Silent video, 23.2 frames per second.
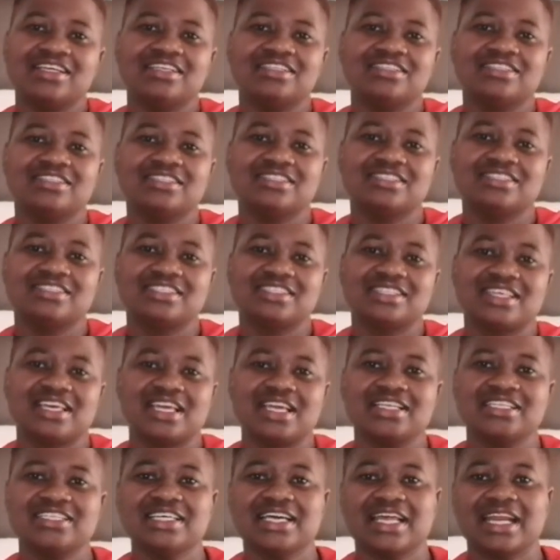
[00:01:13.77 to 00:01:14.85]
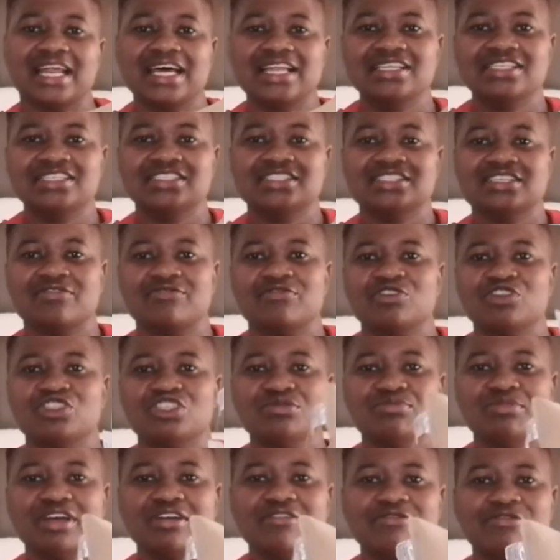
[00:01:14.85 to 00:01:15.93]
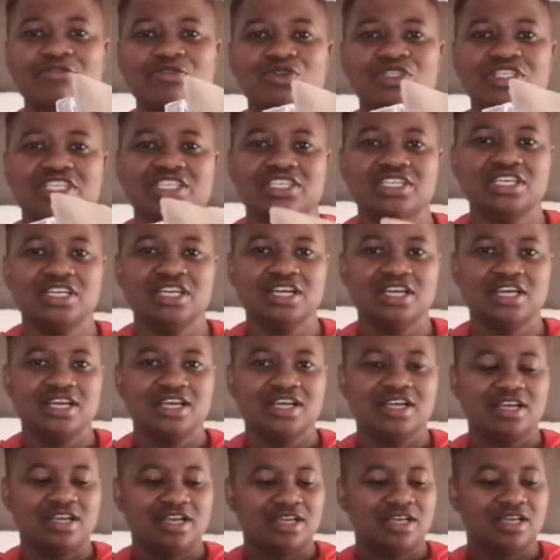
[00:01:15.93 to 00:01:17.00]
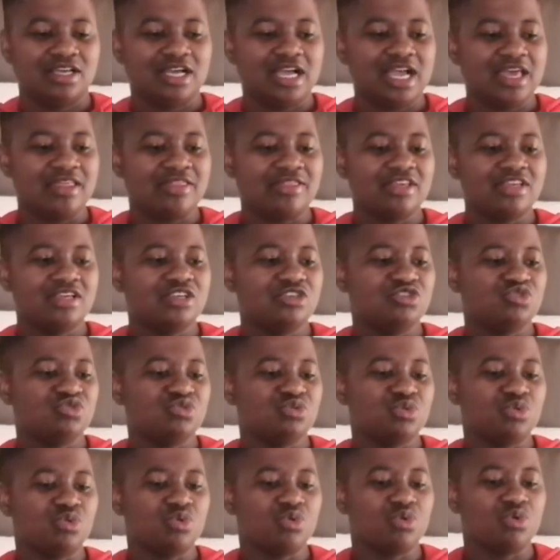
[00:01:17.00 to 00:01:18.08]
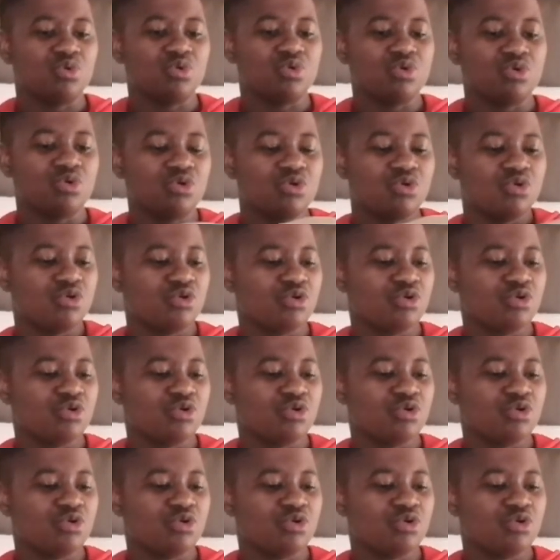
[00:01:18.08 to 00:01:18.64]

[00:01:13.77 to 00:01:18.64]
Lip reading: It's 30 rand. It's a 40 by 40. I think it will go